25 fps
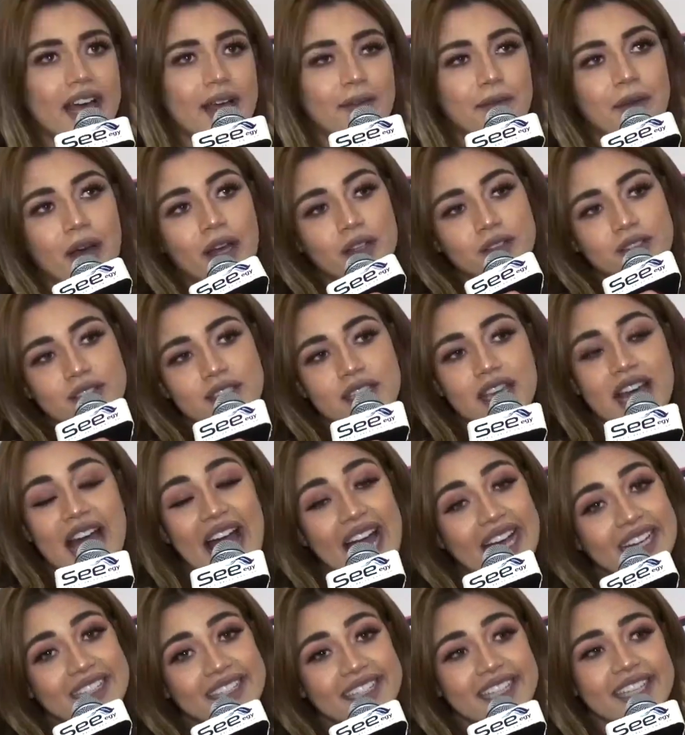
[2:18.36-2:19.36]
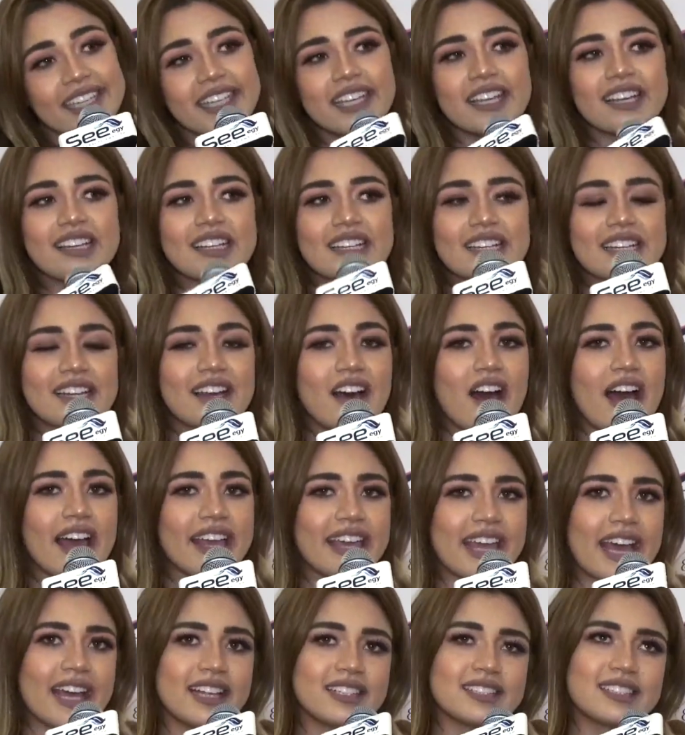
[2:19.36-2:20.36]
About acting, I
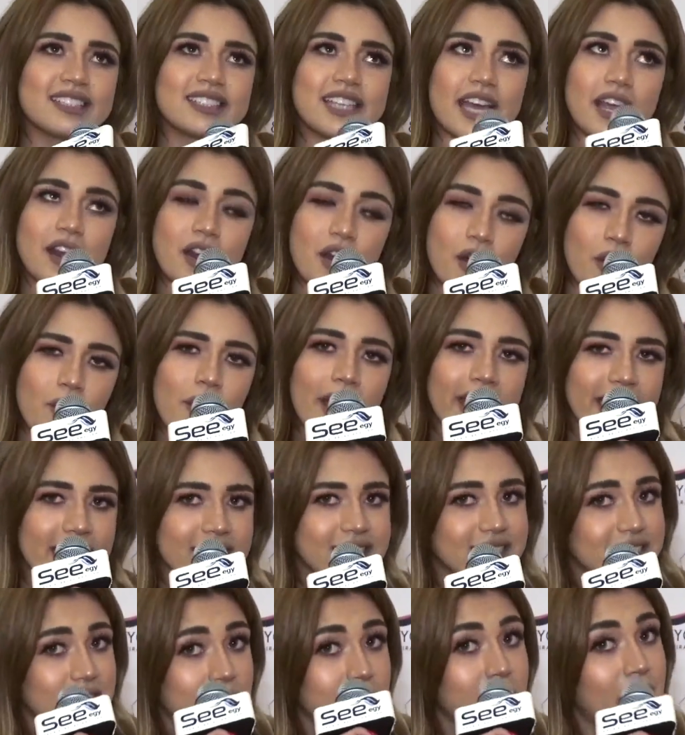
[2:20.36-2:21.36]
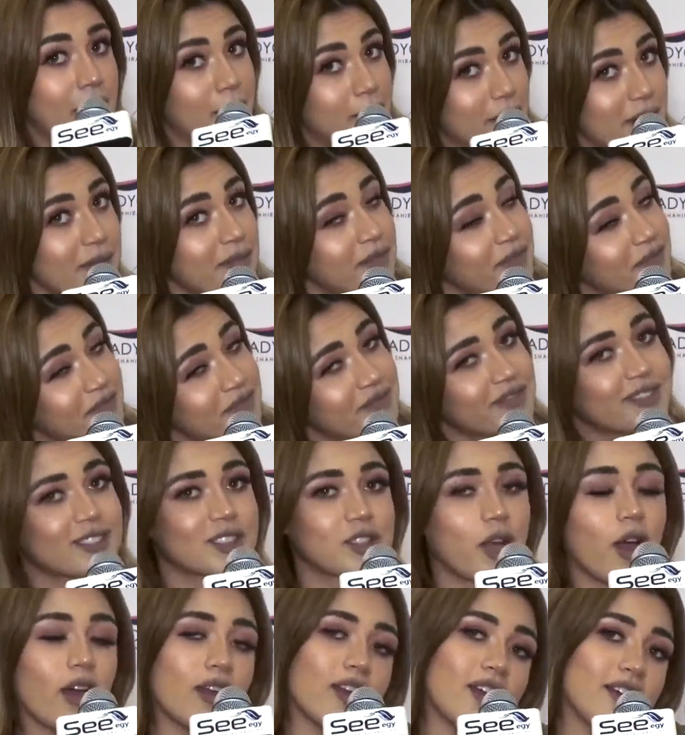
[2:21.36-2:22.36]
can't say no. I can say maybe,
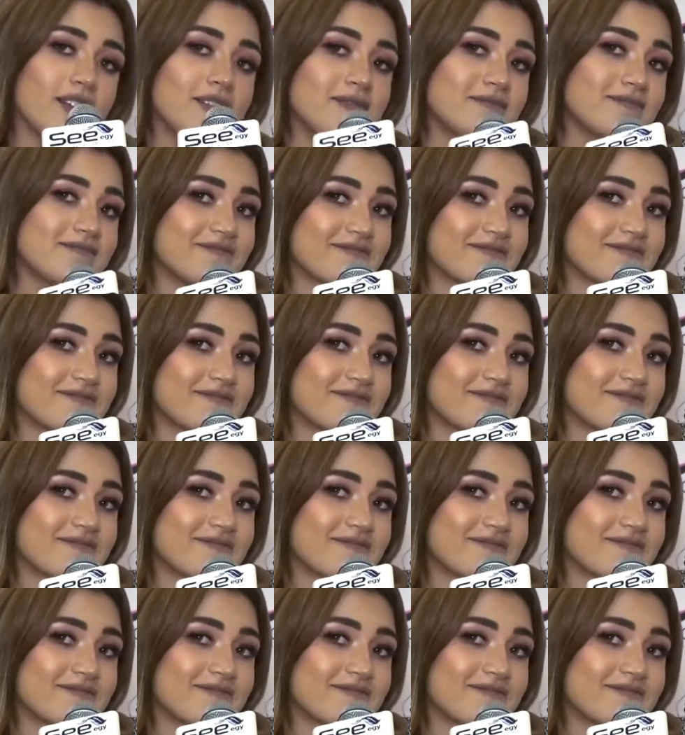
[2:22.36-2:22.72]
inshallah.